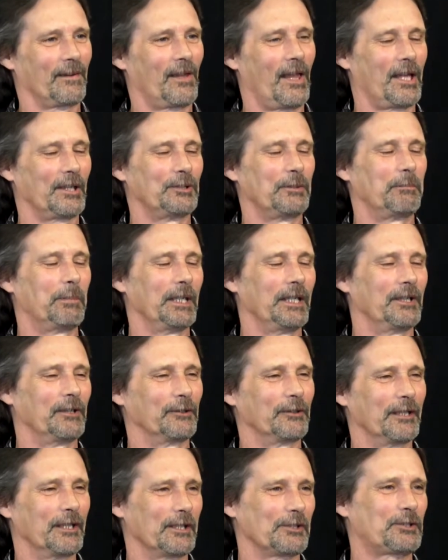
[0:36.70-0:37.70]
Glad to be here,
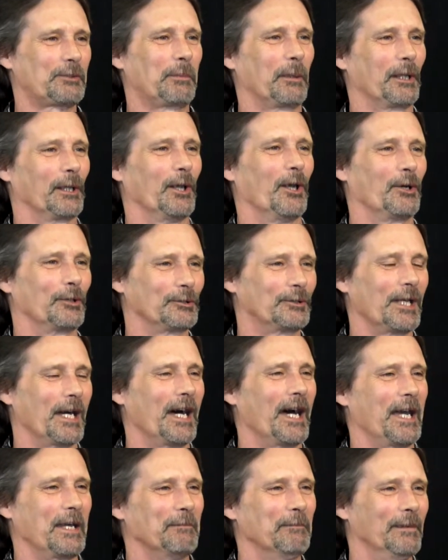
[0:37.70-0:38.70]
Dennis. It's been a long
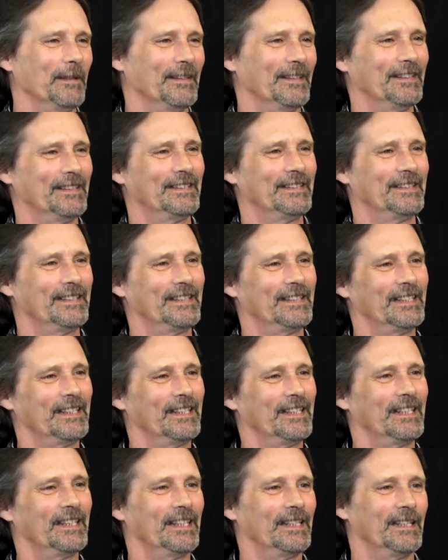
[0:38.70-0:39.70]
time. Yeah, glad to
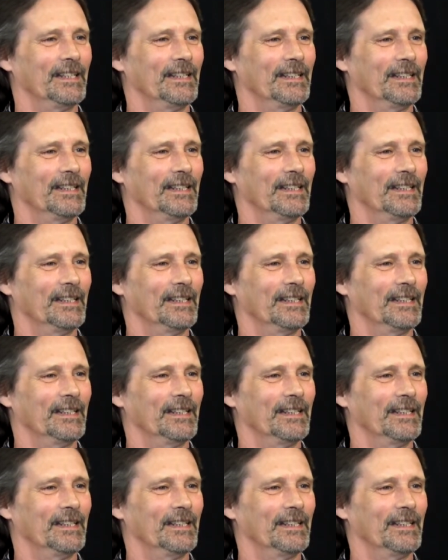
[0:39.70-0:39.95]
be here